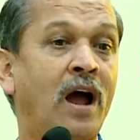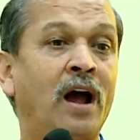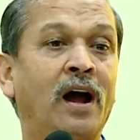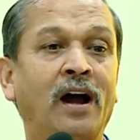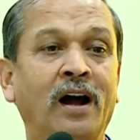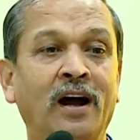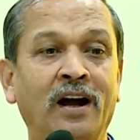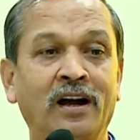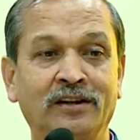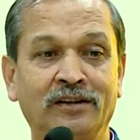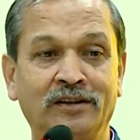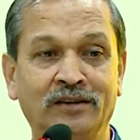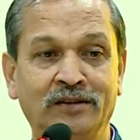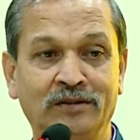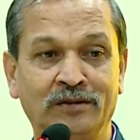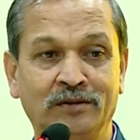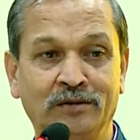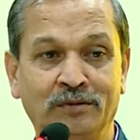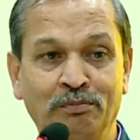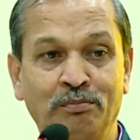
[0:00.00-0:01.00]
or
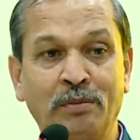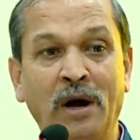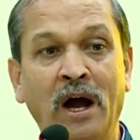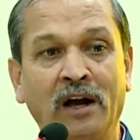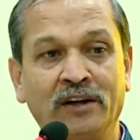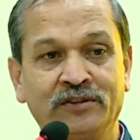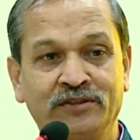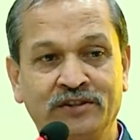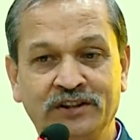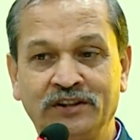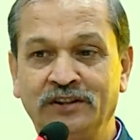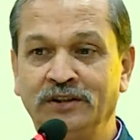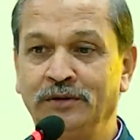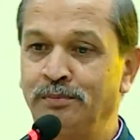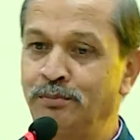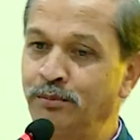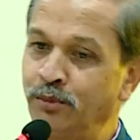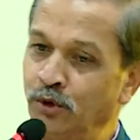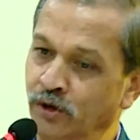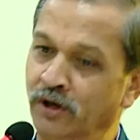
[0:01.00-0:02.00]
Bharati
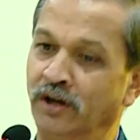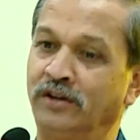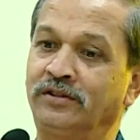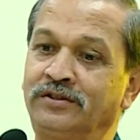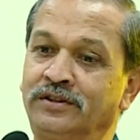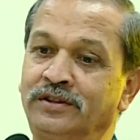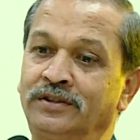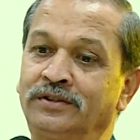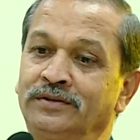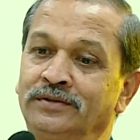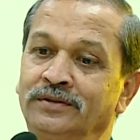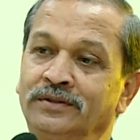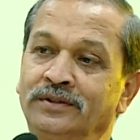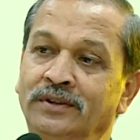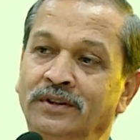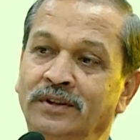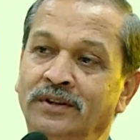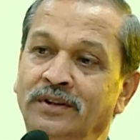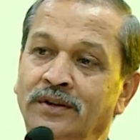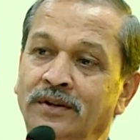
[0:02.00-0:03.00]
product.
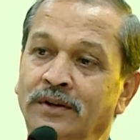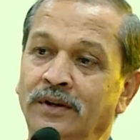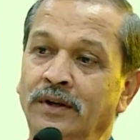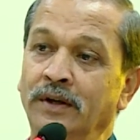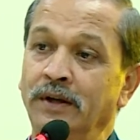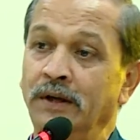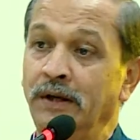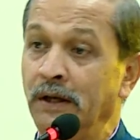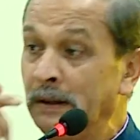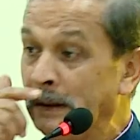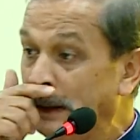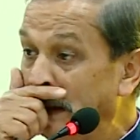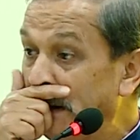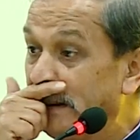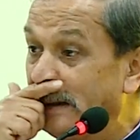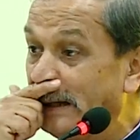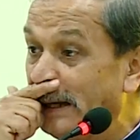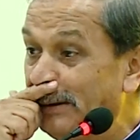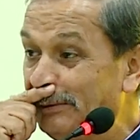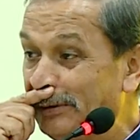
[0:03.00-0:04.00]
At that
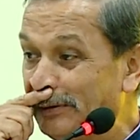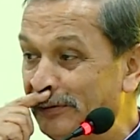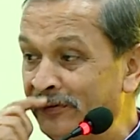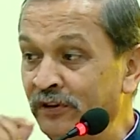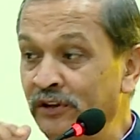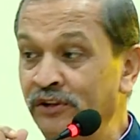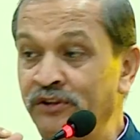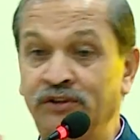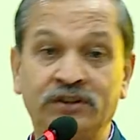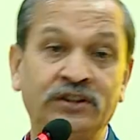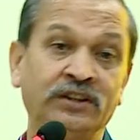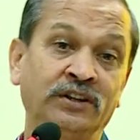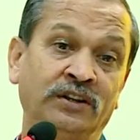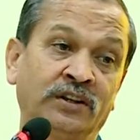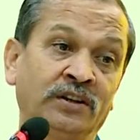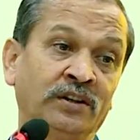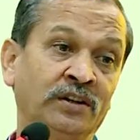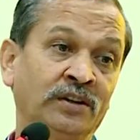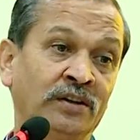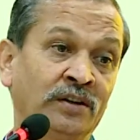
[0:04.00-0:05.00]
time, if we see,
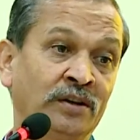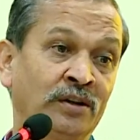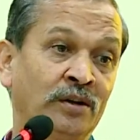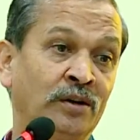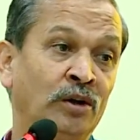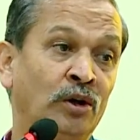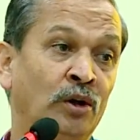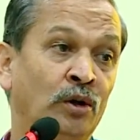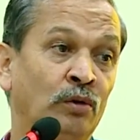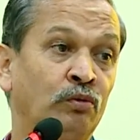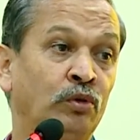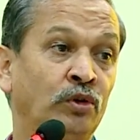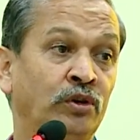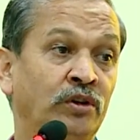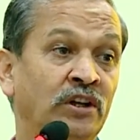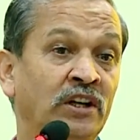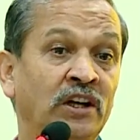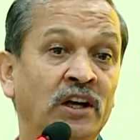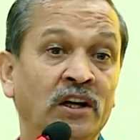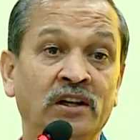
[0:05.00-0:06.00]
we
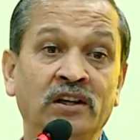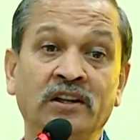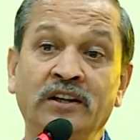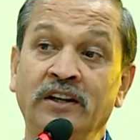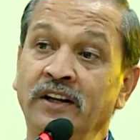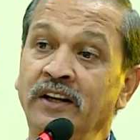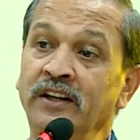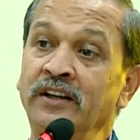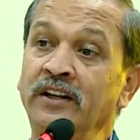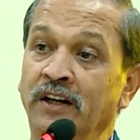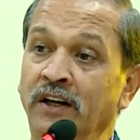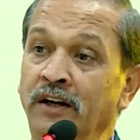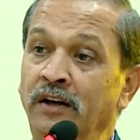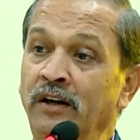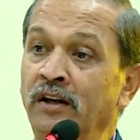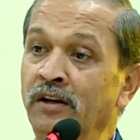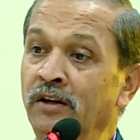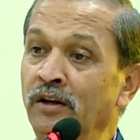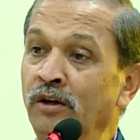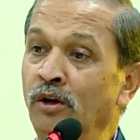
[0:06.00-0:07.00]
really need
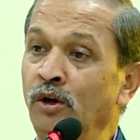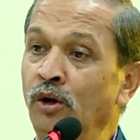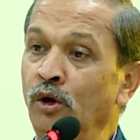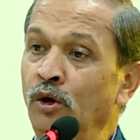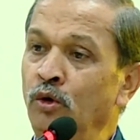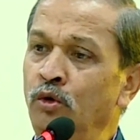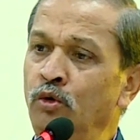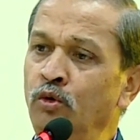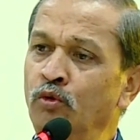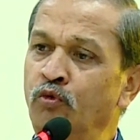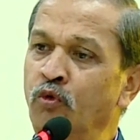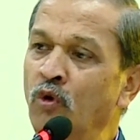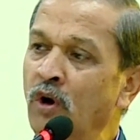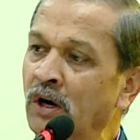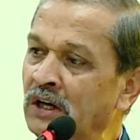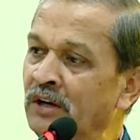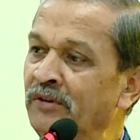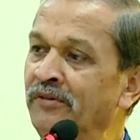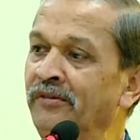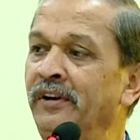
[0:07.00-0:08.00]
to
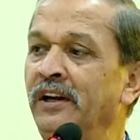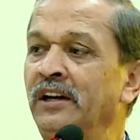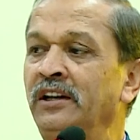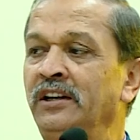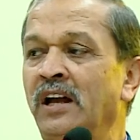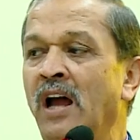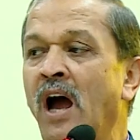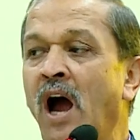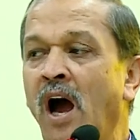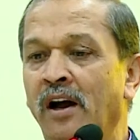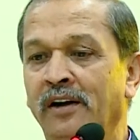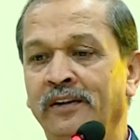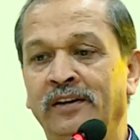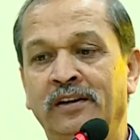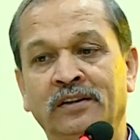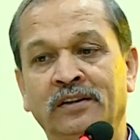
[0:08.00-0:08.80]
work very hard.